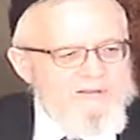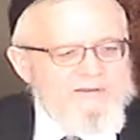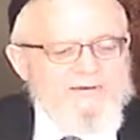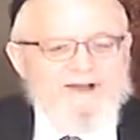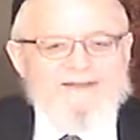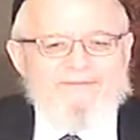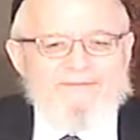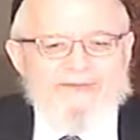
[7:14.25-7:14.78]

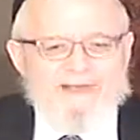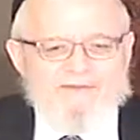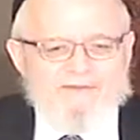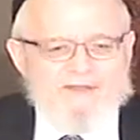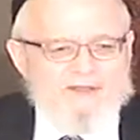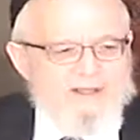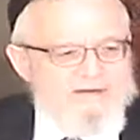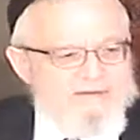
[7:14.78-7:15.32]
$5,000, which is
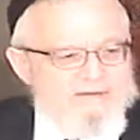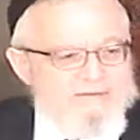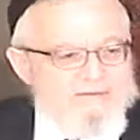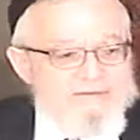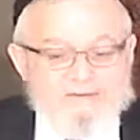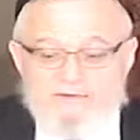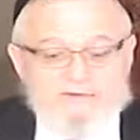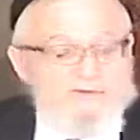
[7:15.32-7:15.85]

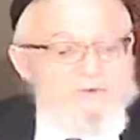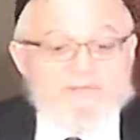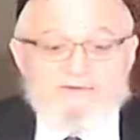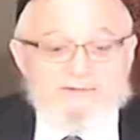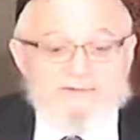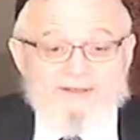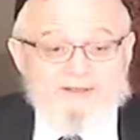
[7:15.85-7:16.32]
an enormous amount